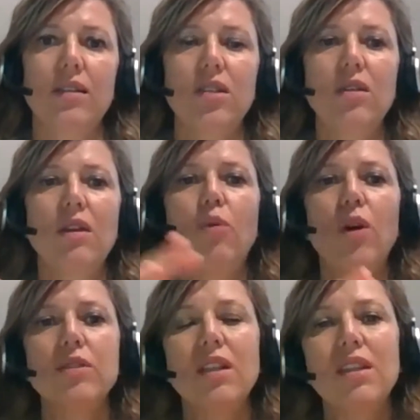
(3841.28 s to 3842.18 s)
So there
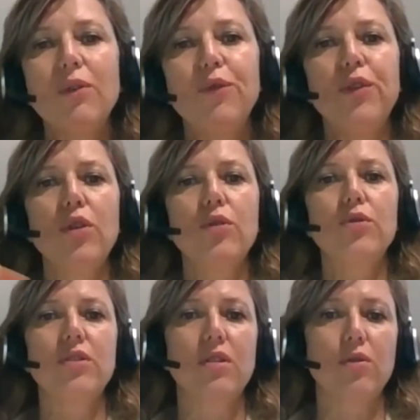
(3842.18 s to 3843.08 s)
was a
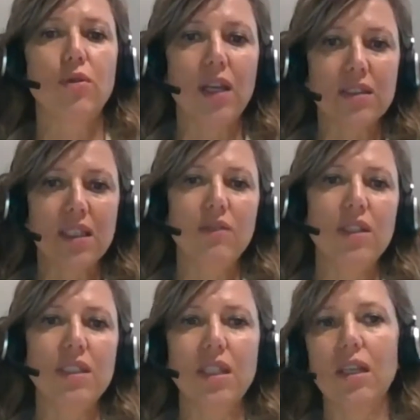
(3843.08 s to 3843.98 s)
diffused
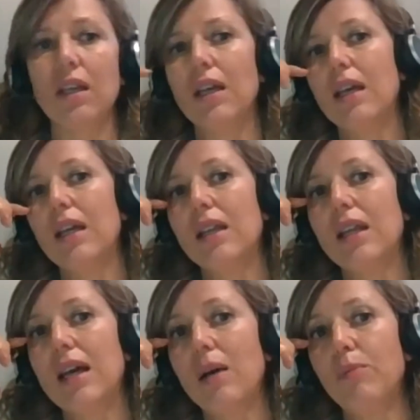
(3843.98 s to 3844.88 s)
creativity in
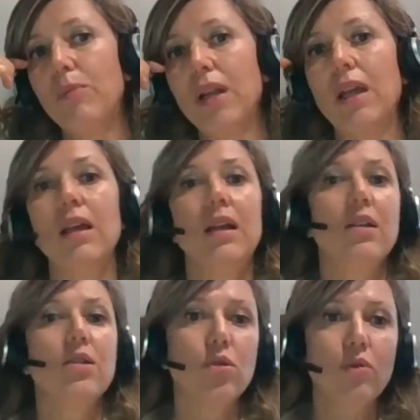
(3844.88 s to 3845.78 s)
the company
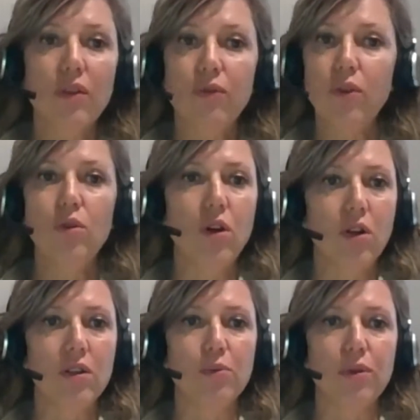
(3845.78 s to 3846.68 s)
to review
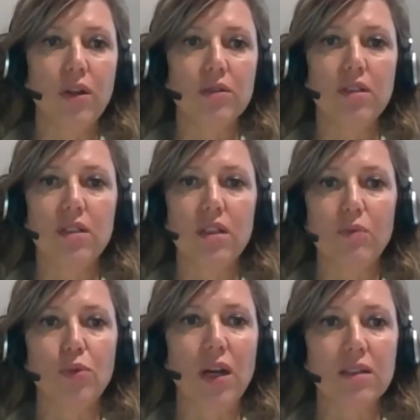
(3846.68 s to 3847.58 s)
all the processes
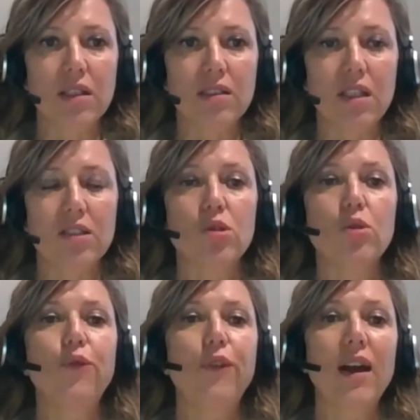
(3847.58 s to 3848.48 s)
and practices,
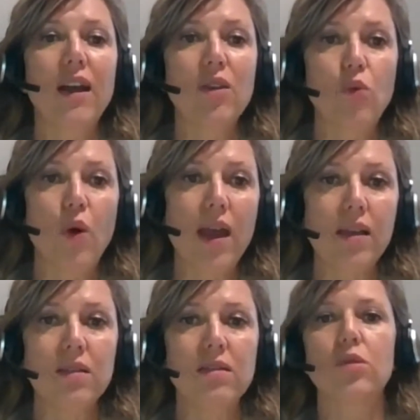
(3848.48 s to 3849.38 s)
to find
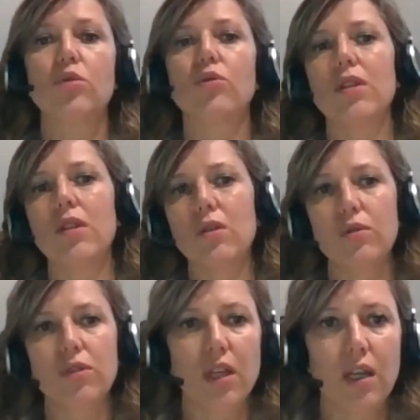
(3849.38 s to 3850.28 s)
ways to
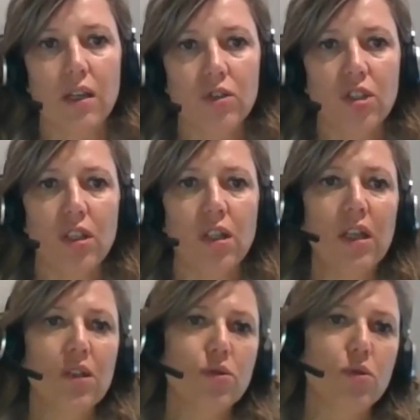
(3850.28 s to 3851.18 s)
reduce energy,
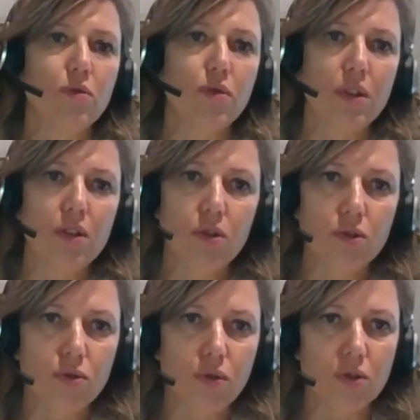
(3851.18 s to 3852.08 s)
to
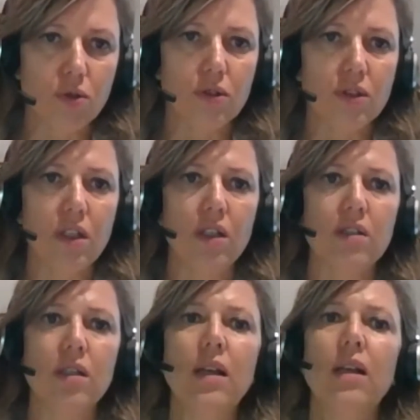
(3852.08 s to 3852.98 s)
reduce
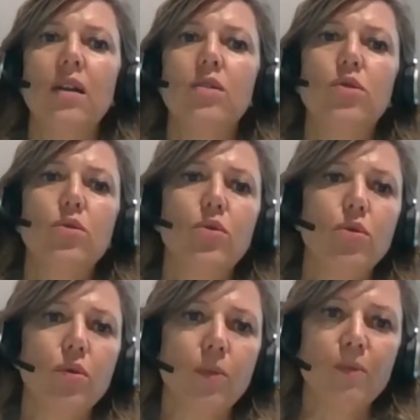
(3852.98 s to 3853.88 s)
resources,
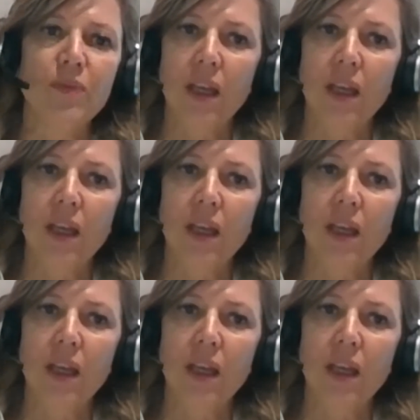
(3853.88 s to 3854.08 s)
to